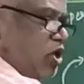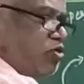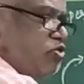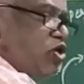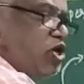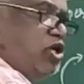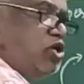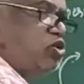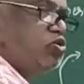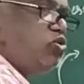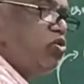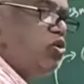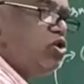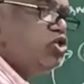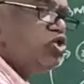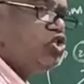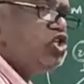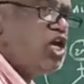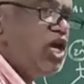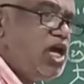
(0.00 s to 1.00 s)
There is
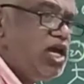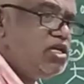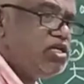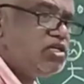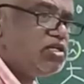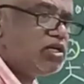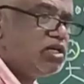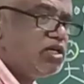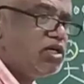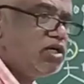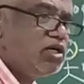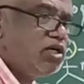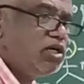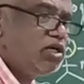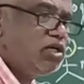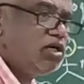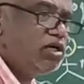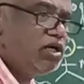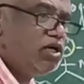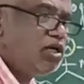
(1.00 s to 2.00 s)
no change.
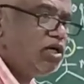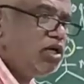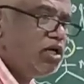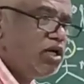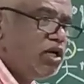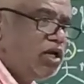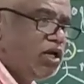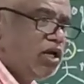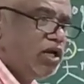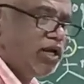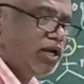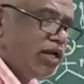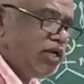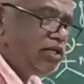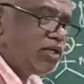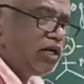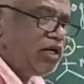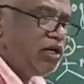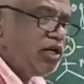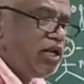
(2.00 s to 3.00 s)

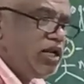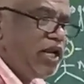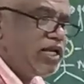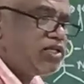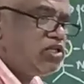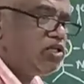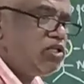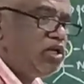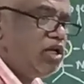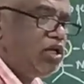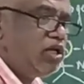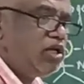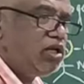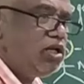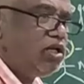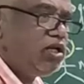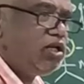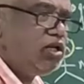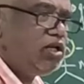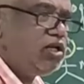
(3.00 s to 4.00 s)
Internal, external,